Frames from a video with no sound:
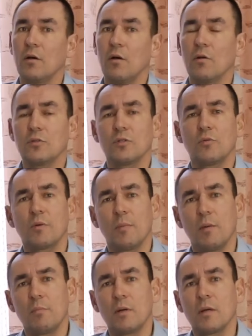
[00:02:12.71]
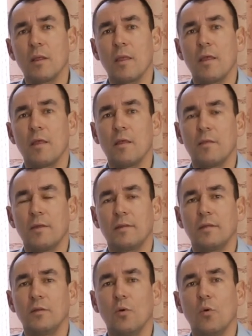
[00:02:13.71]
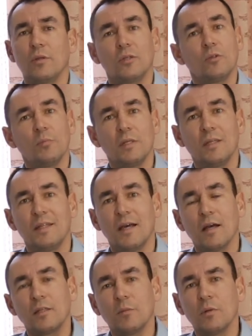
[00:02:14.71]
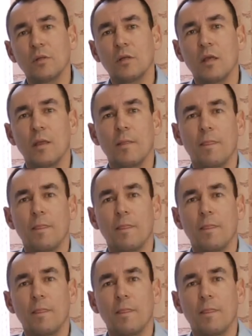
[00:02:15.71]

Also remember that in order to be deductible,